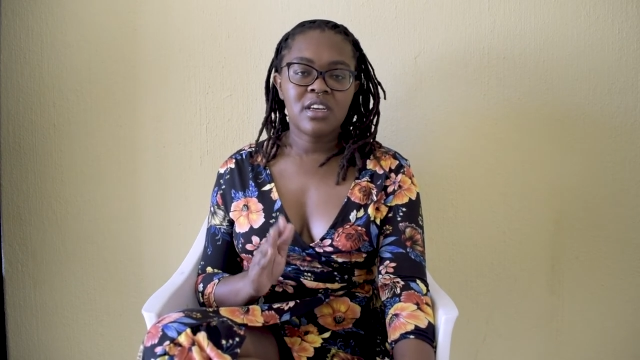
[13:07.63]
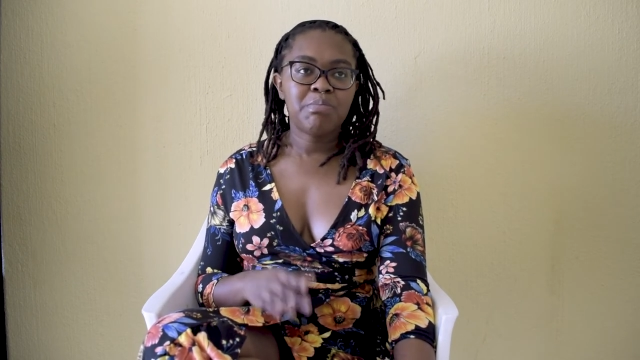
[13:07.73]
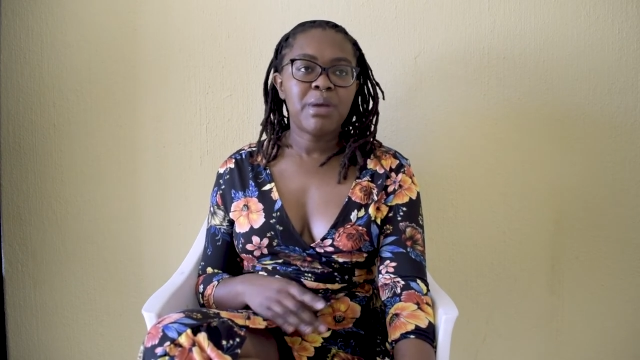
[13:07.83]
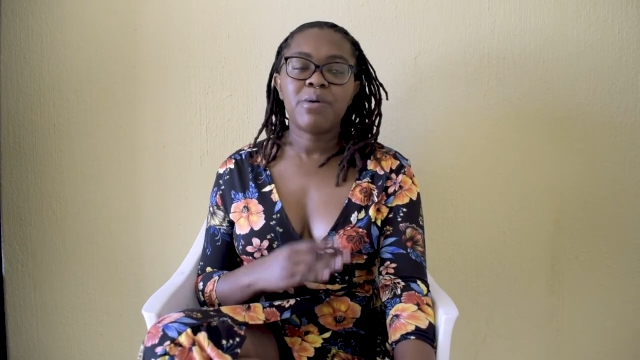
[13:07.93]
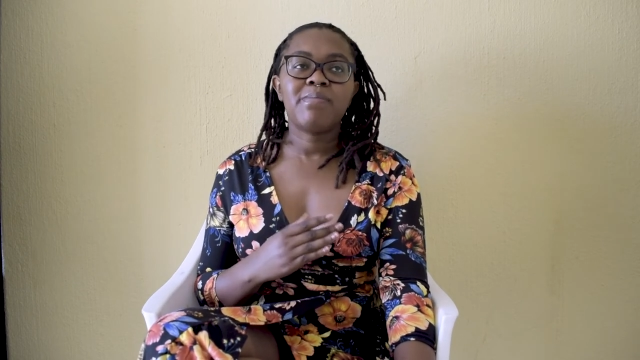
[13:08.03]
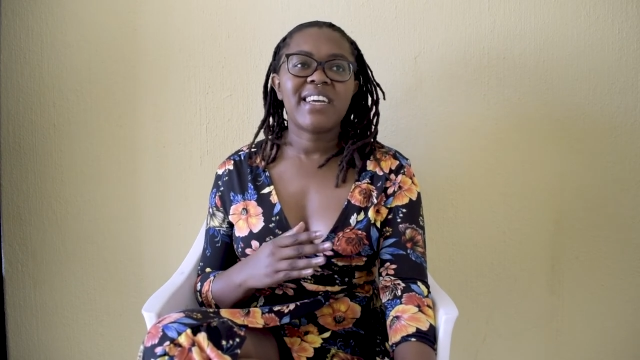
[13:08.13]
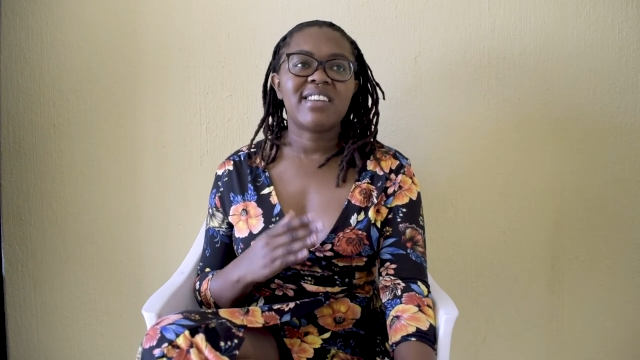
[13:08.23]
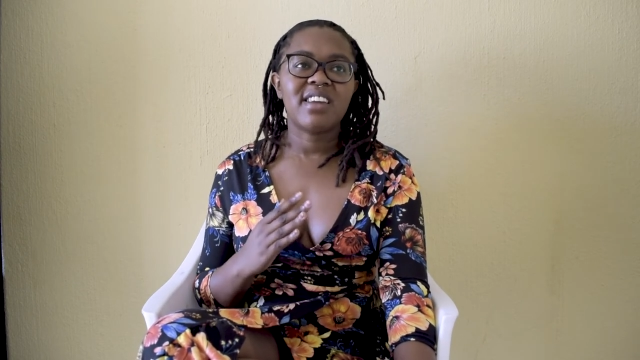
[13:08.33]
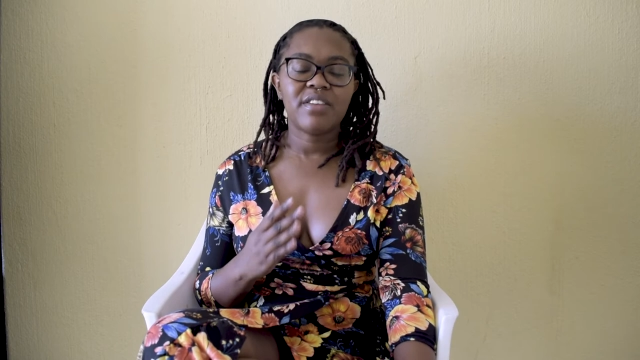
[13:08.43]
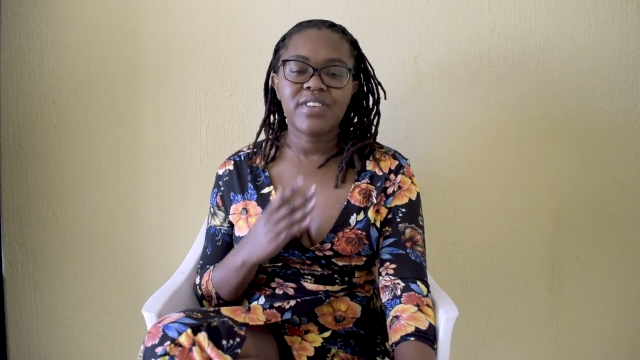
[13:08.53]
people might
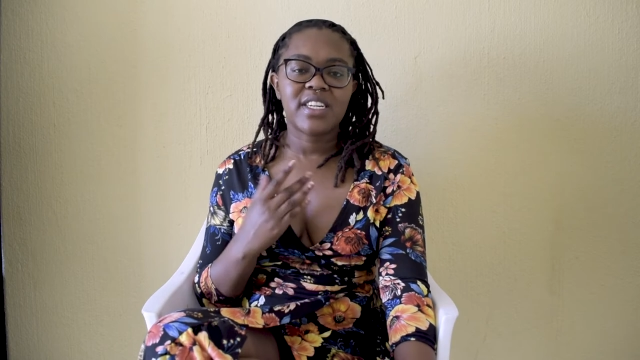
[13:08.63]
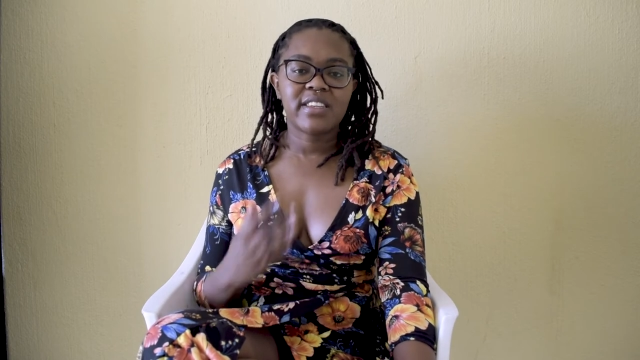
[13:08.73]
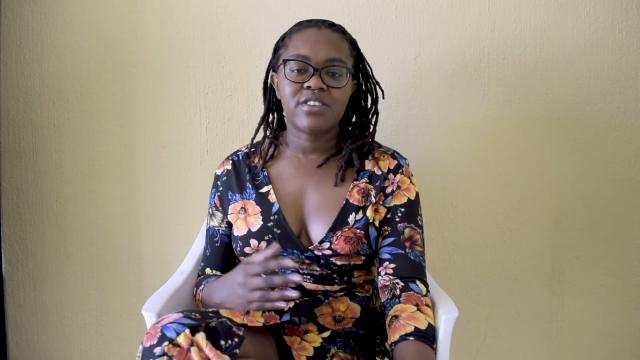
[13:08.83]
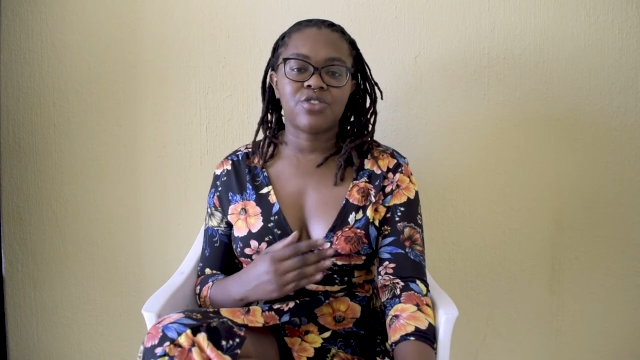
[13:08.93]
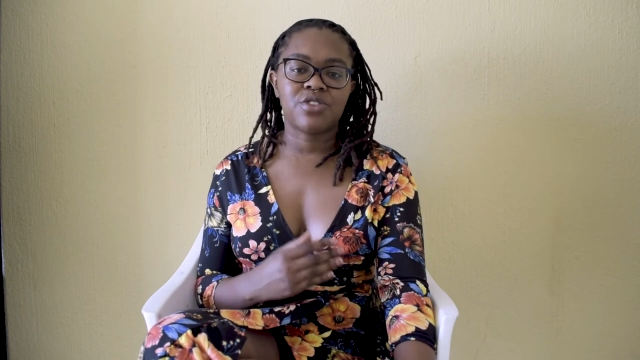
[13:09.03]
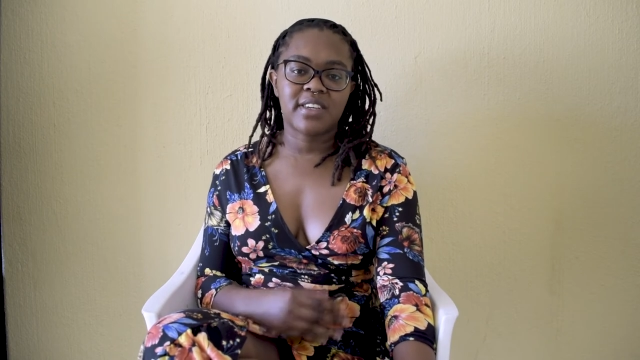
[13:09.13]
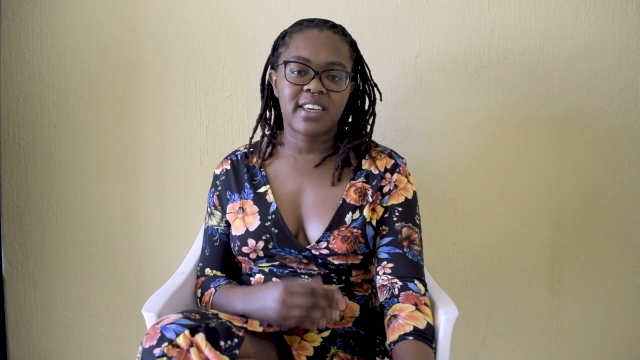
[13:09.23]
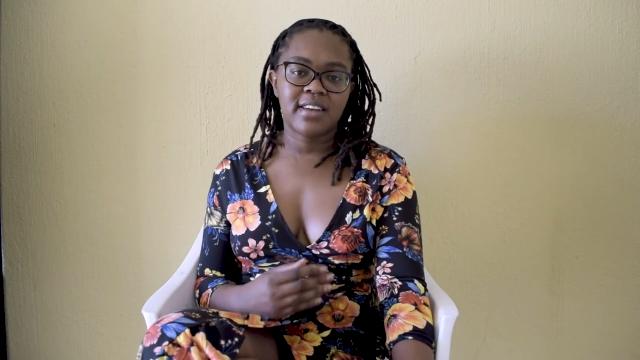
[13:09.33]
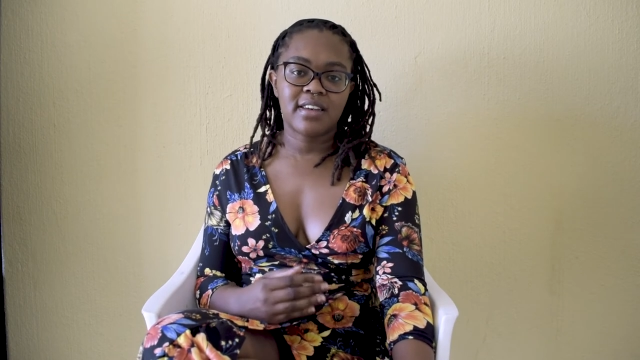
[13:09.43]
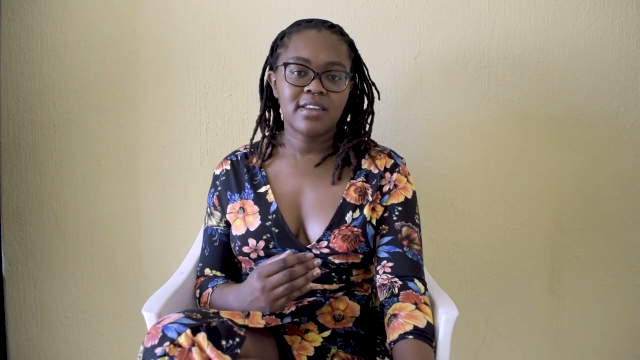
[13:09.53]
never listen to her
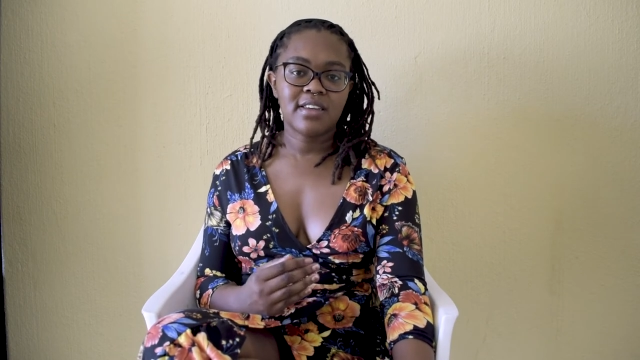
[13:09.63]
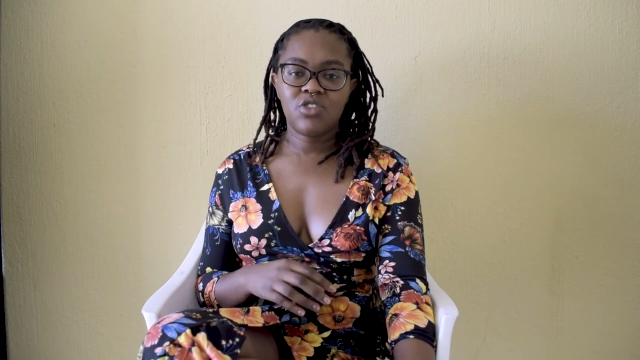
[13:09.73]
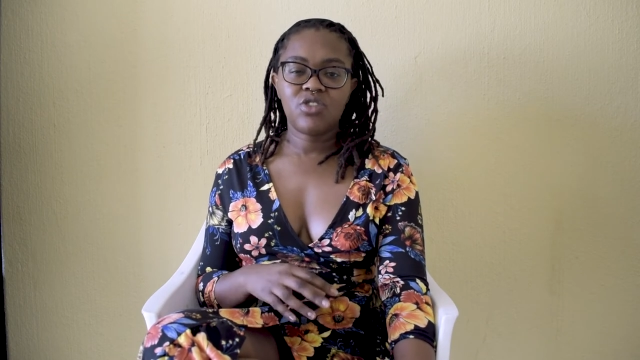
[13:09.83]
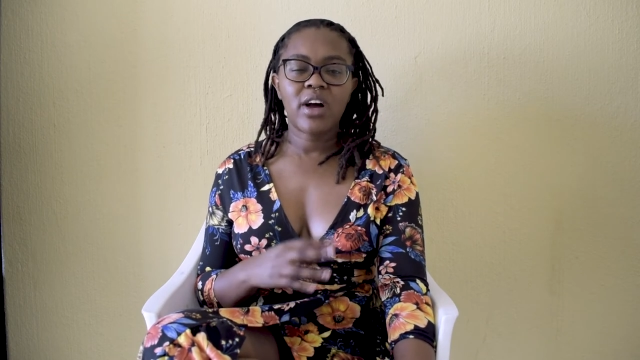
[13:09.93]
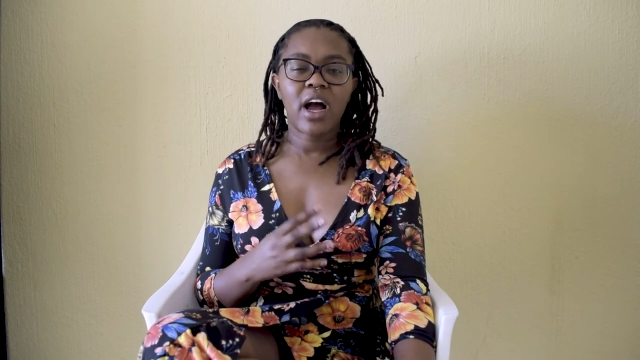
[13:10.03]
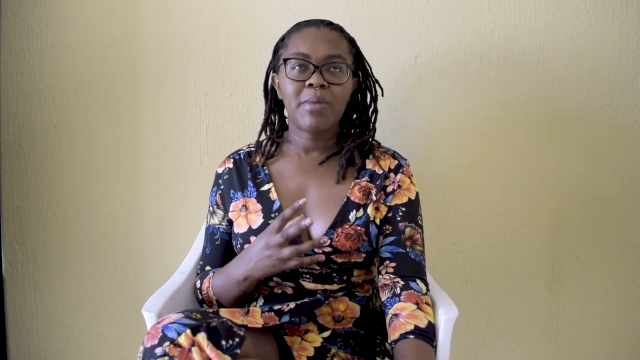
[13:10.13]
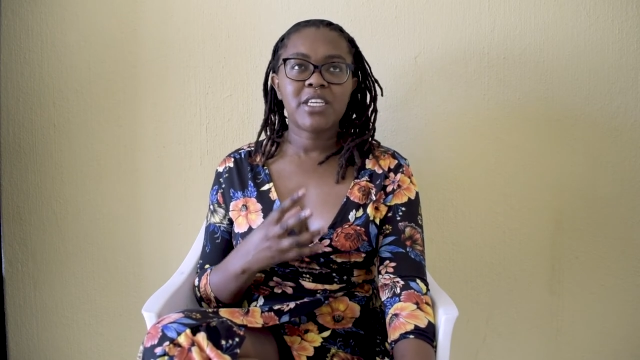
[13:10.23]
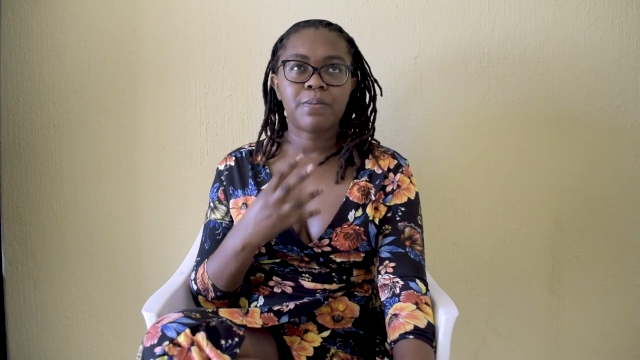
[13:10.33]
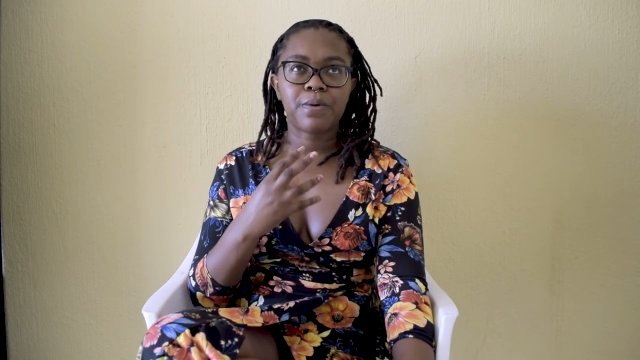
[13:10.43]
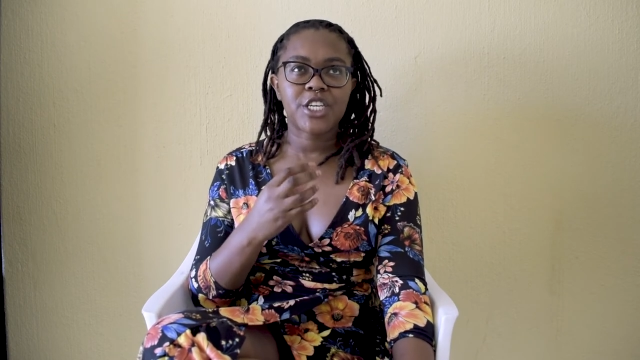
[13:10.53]
again. You know how
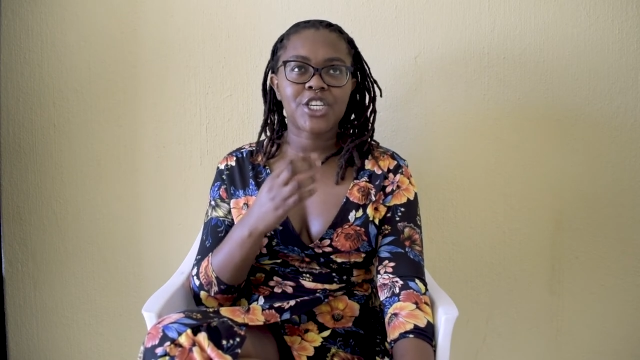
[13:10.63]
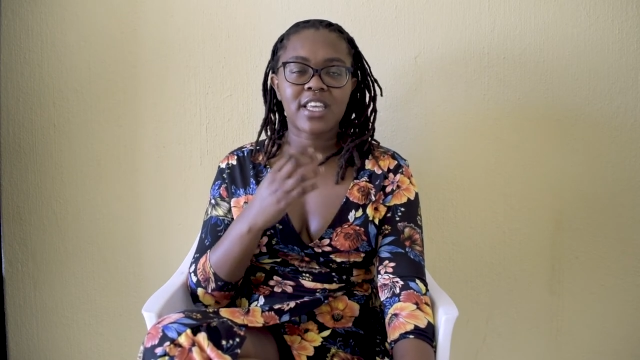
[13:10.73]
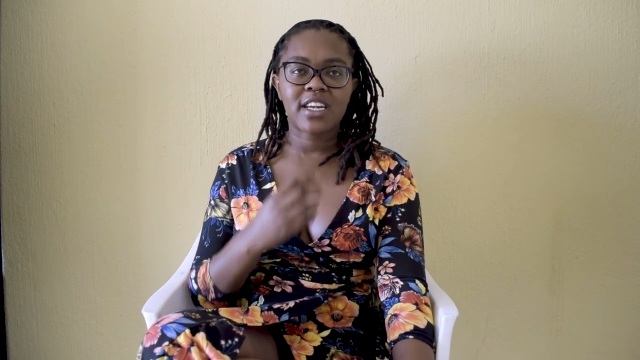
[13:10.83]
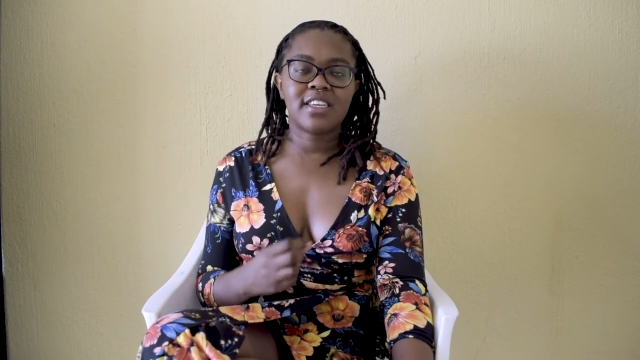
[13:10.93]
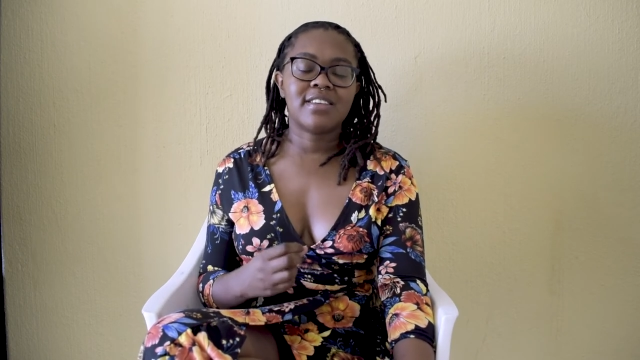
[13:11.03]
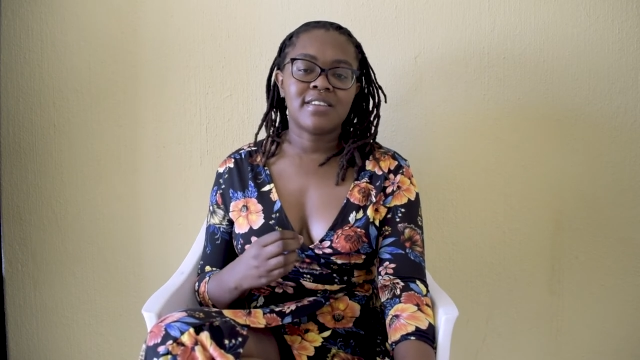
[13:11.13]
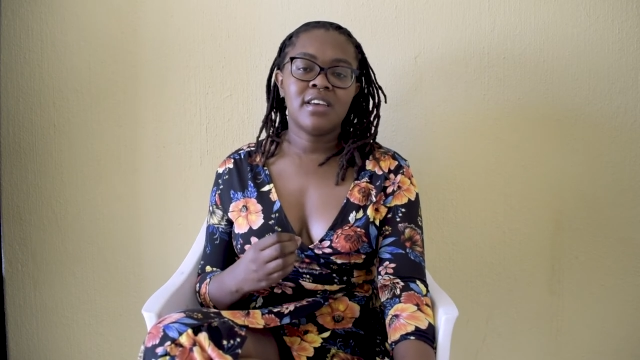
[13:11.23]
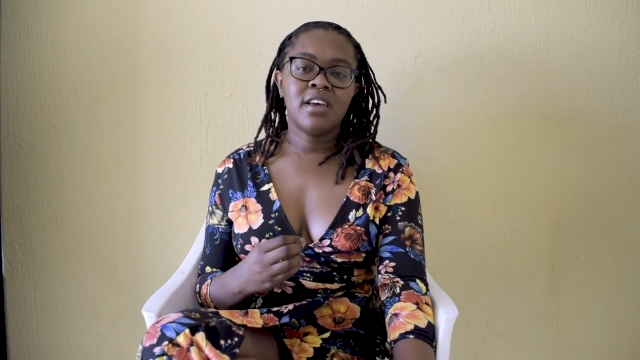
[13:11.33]
much pressure that is?